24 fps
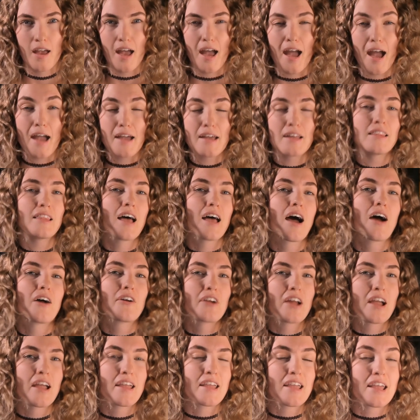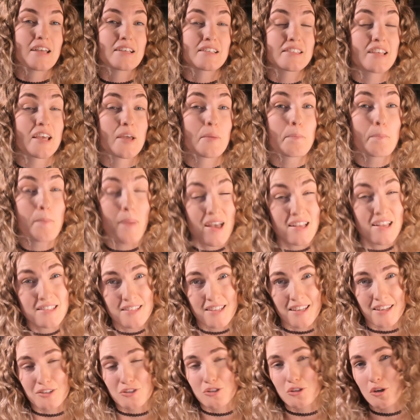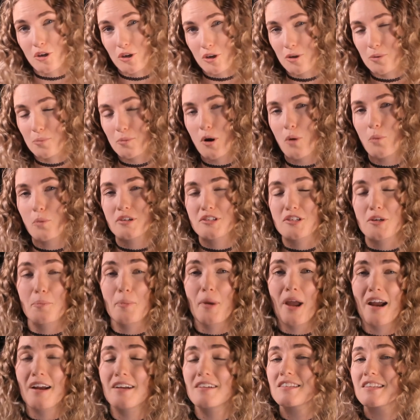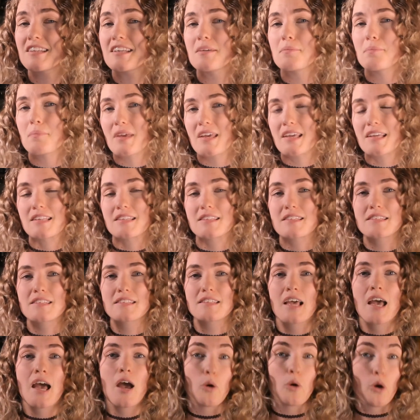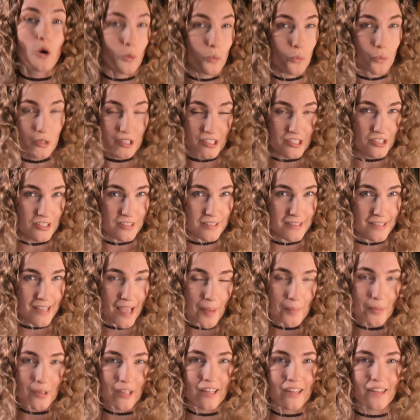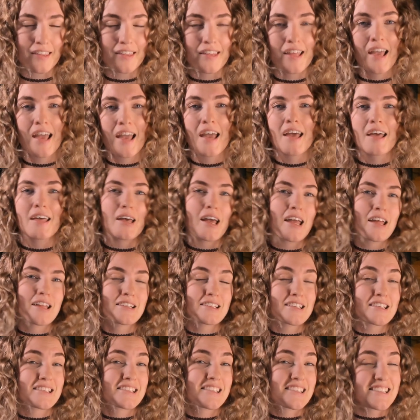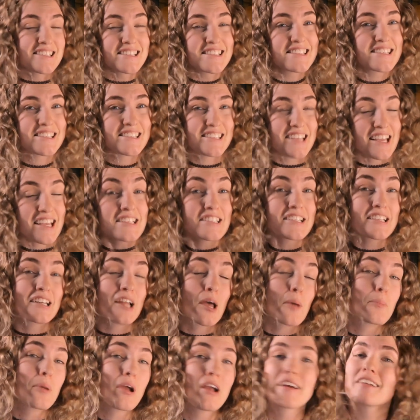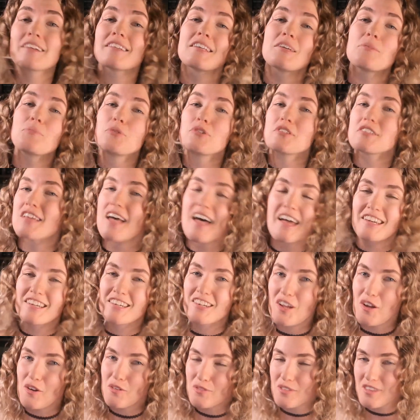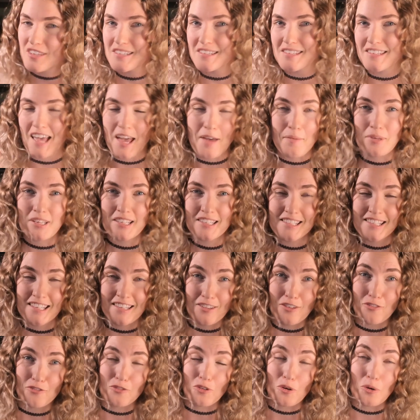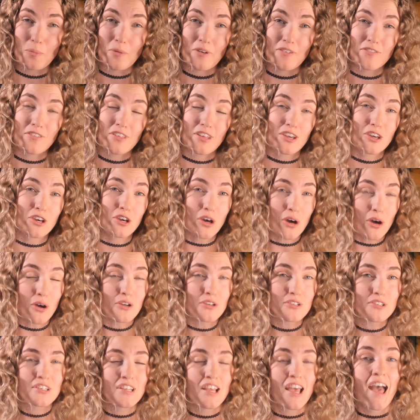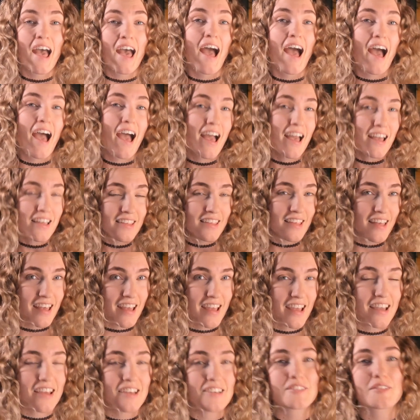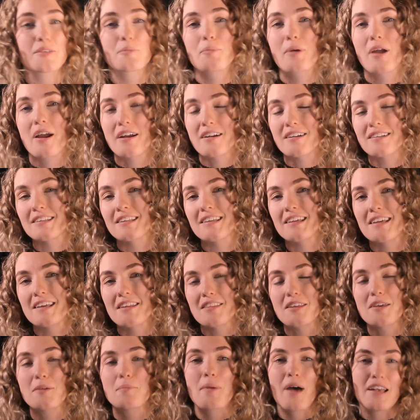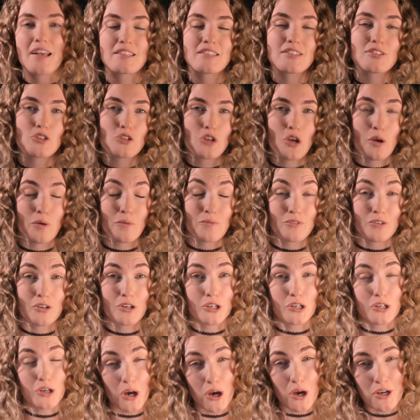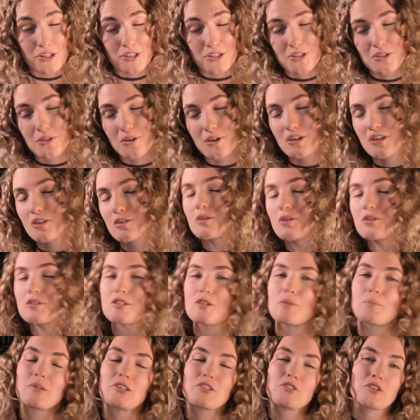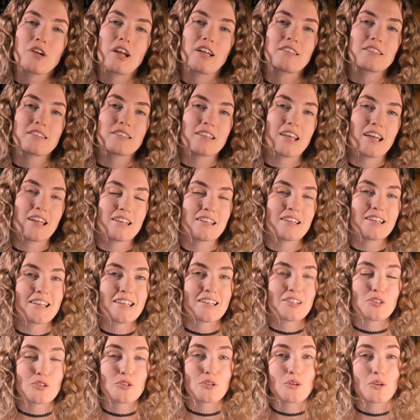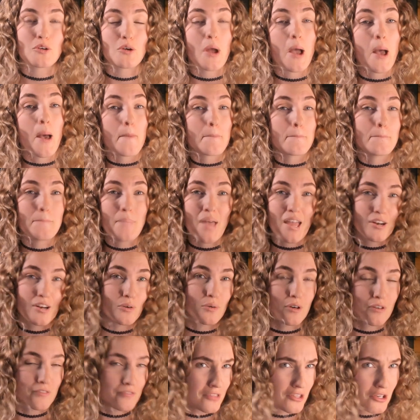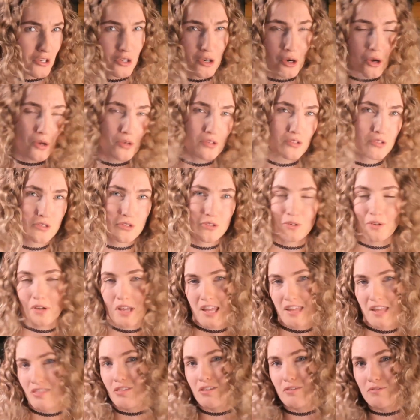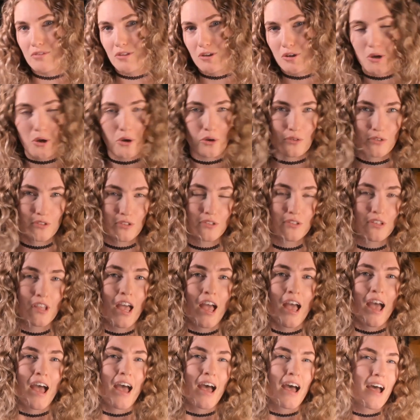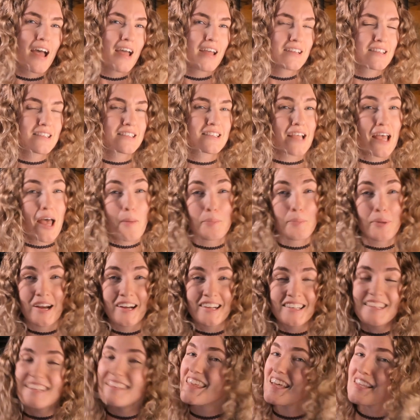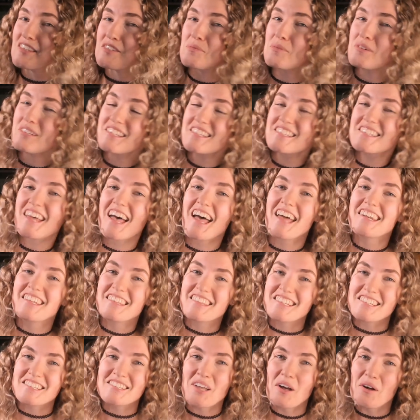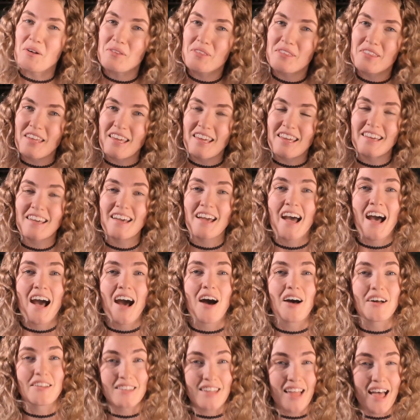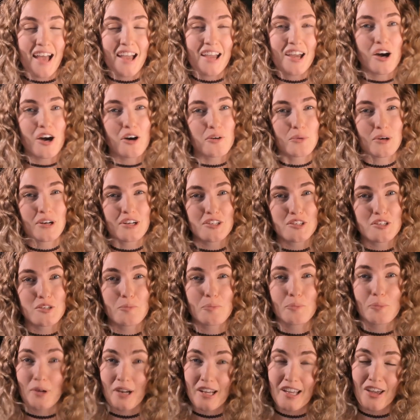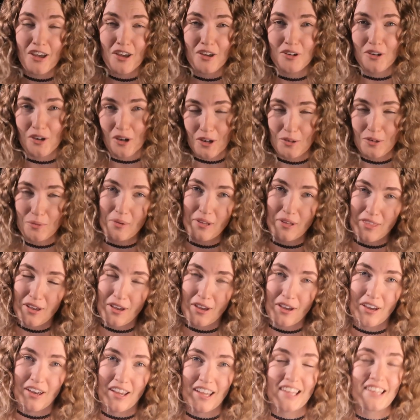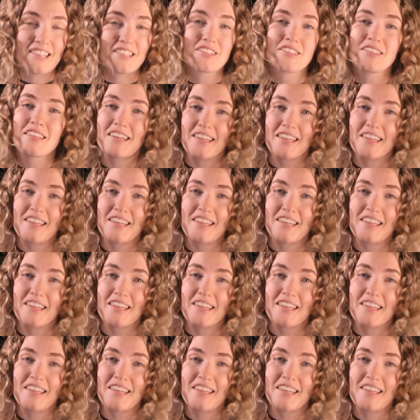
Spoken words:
Akelarre is a Basque term, which apparently means a witch's Sabbath. And since Satan apparently presided over the Sabbats in the form of a goat, Ake is apparently the Basque term for goat, so it can also be translated into meadow of the goats or heath of the goats. And apparently that's what started this whole thing. Alaya wanted to bring her goat with her into the